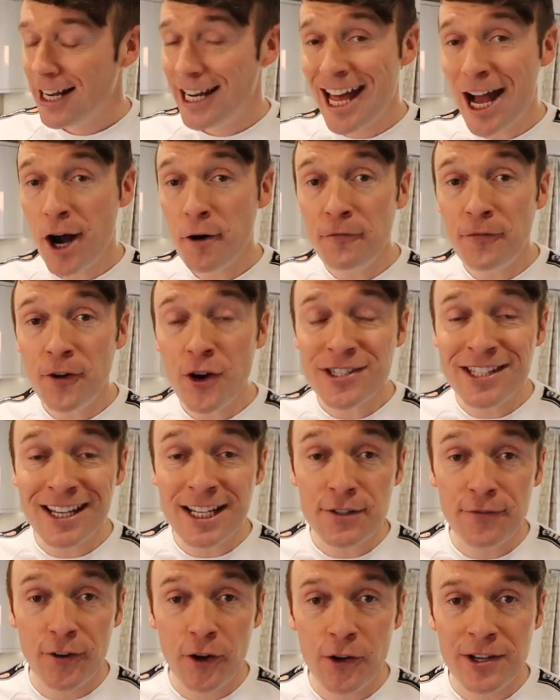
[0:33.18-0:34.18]
Now, first
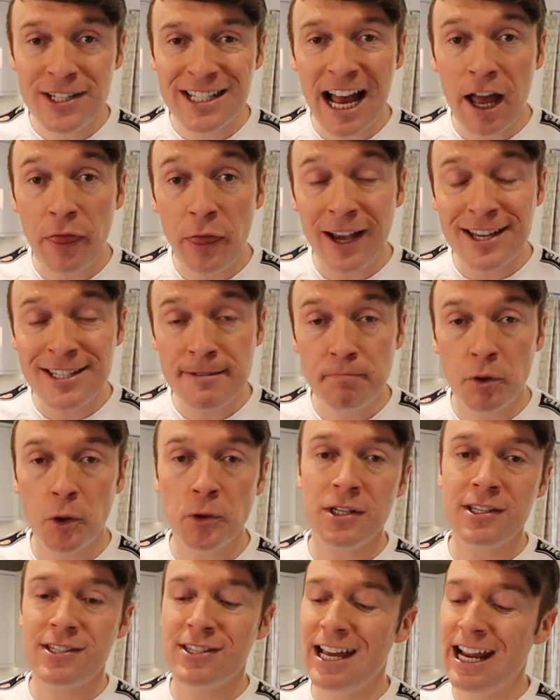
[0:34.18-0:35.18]
things first, I think it's
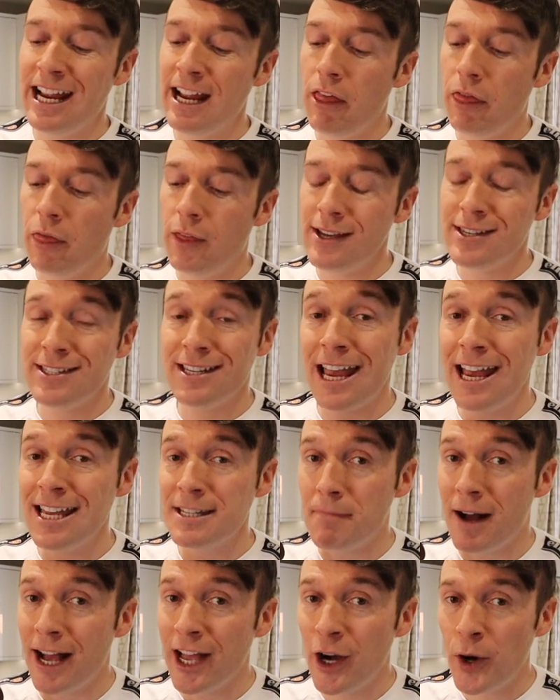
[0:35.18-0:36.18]
important to say this
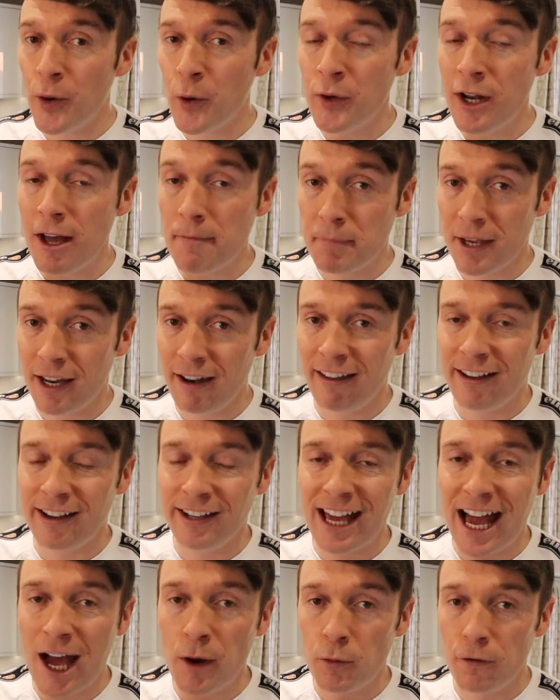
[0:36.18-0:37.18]
is my own
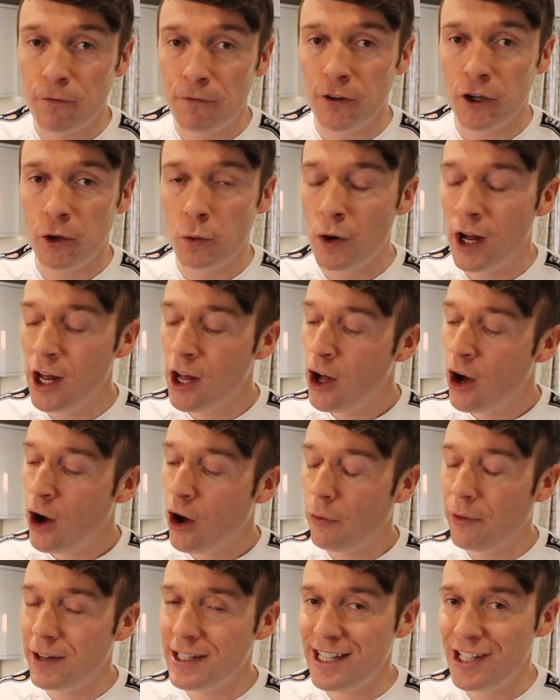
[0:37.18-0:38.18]
opinion and review
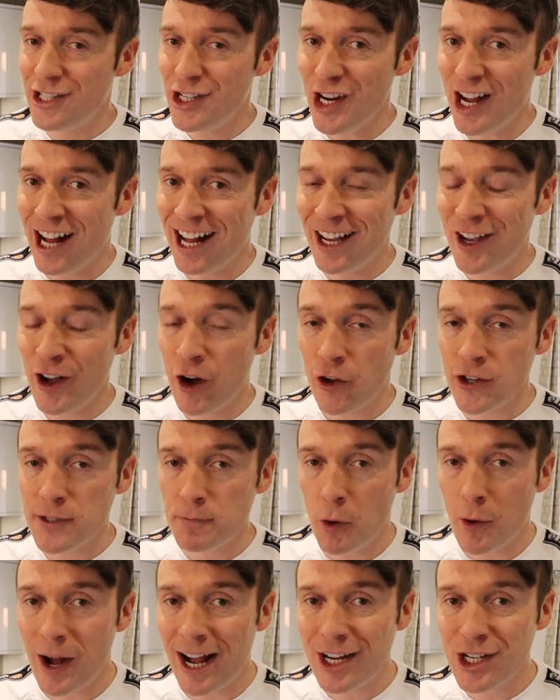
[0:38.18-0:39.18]
on the DJI
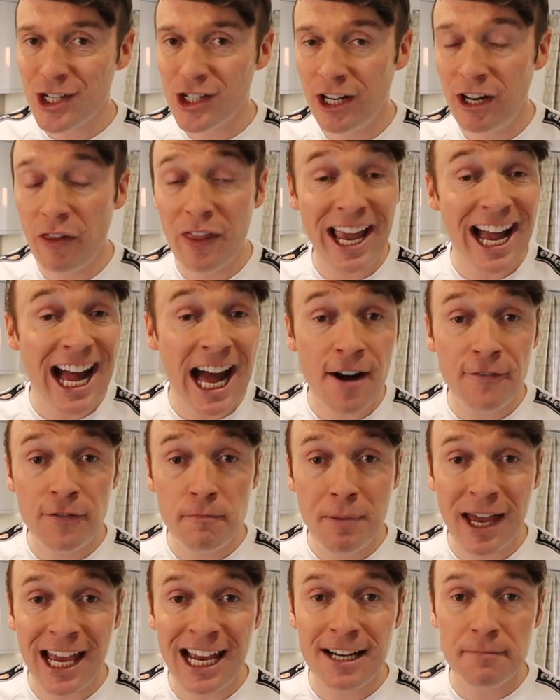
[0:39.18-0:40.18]
Osmo Action. They
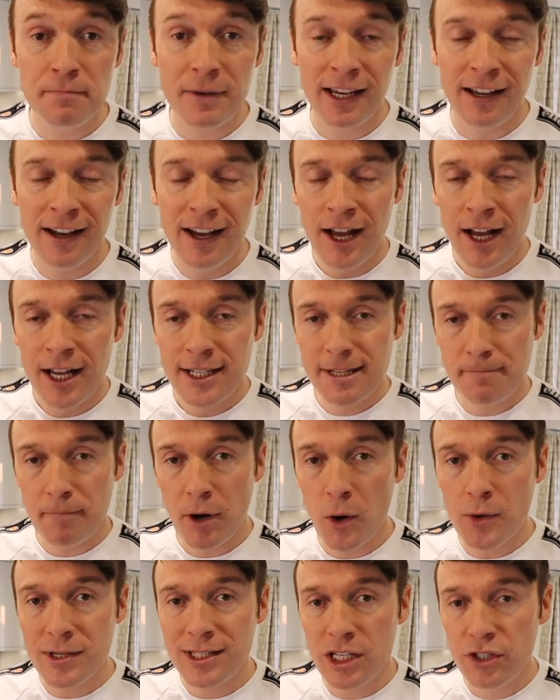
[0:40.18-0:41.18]
haven't paid me to
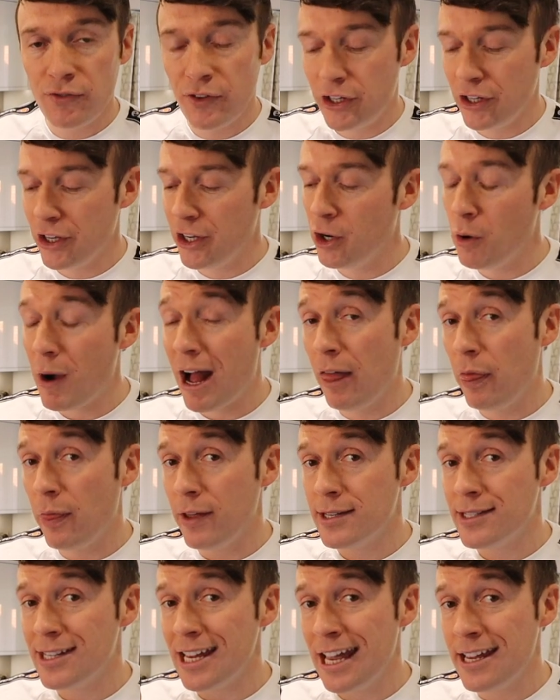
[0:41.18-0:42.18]
post this video, and
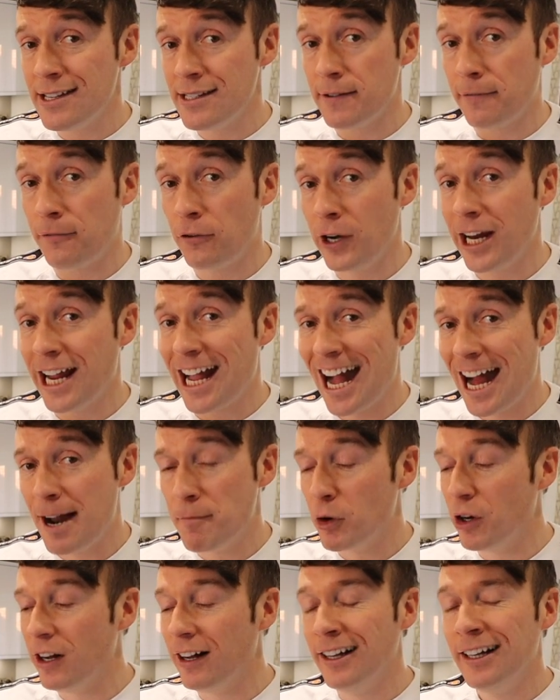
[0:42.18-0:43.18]
this isn't a free
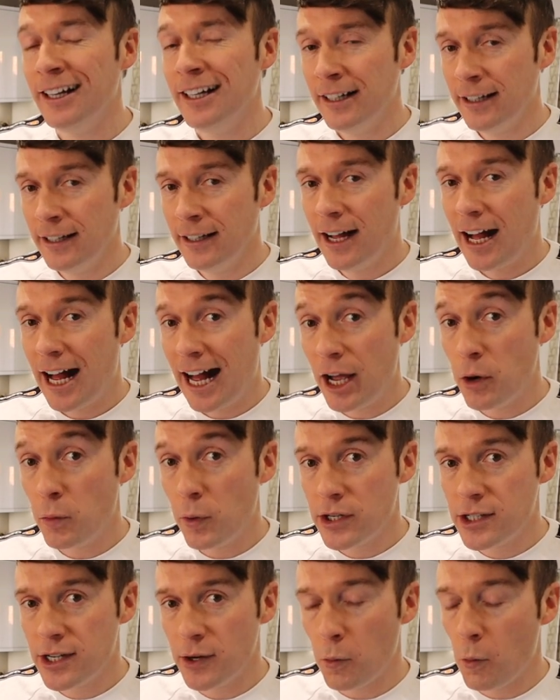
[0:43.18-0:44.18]
camera. I
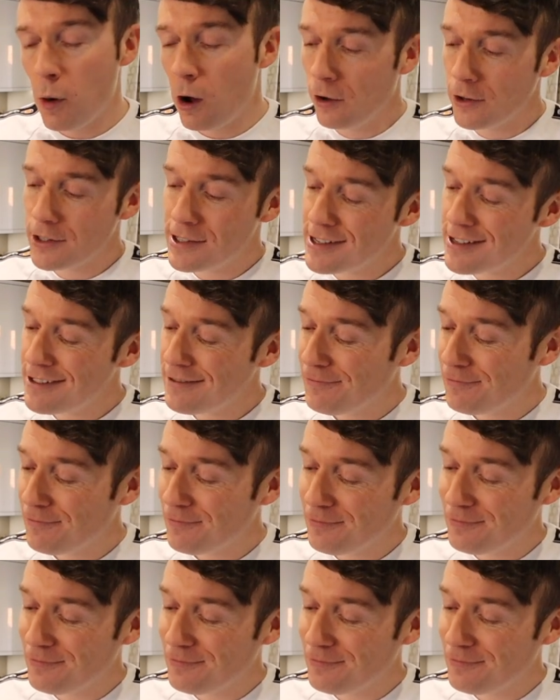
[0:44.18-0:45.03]
wish it was.